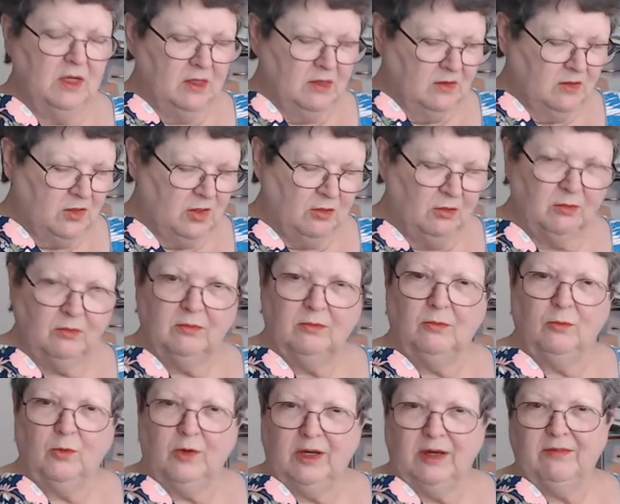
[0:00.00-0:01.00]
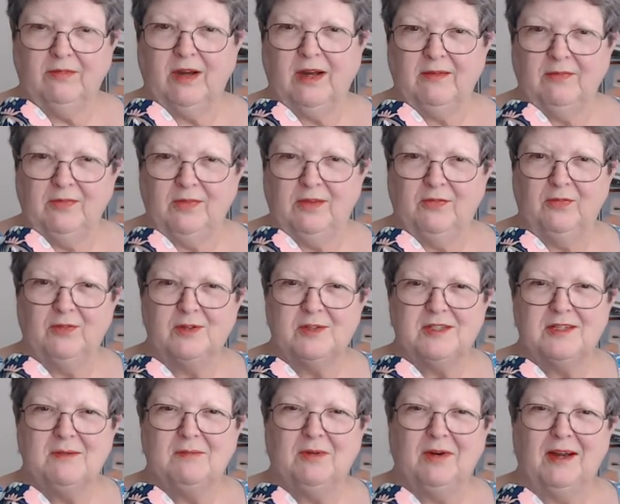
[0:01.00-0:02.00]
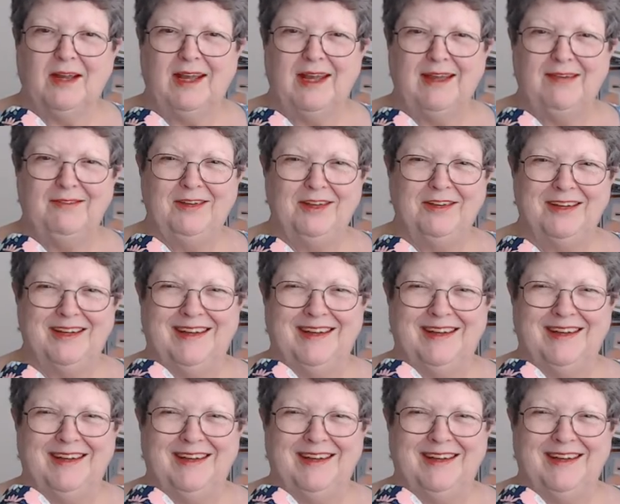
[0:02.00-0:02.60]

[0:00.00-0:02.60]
So whatever I, the first number I gave you,